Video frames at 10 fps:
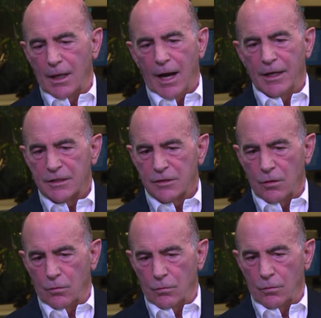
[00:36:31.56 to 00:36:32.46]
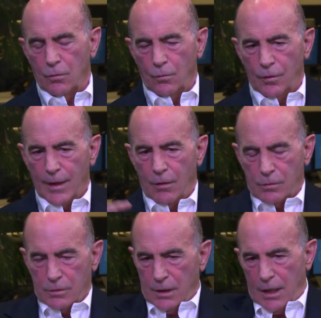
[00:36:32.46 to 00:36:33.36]
on its own
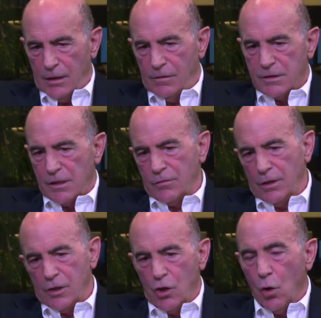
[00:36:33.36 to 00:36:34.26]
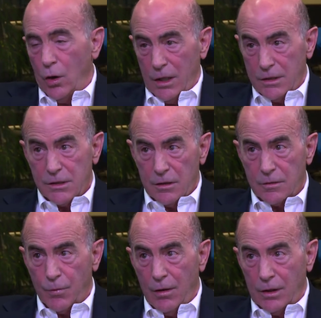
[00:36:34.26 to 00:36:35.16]
without any of this other noise, this
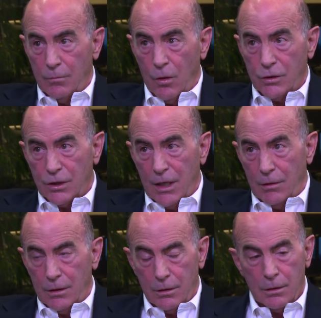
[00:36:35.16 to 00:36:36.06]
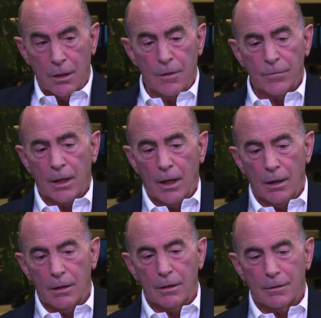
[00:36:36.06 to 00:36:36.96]
Brownian motion out here.
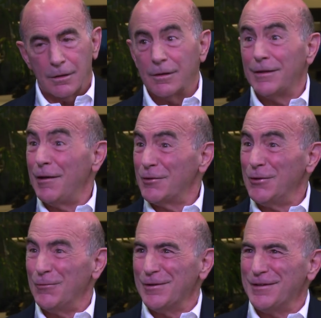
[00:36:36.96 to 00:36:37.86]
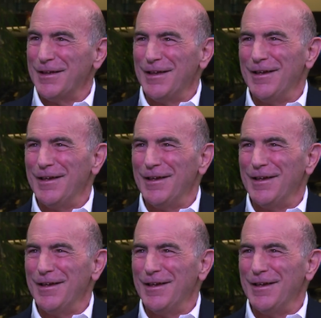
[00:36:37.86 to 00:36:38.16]
Uh, that was good, wasn't it? Yeah, that was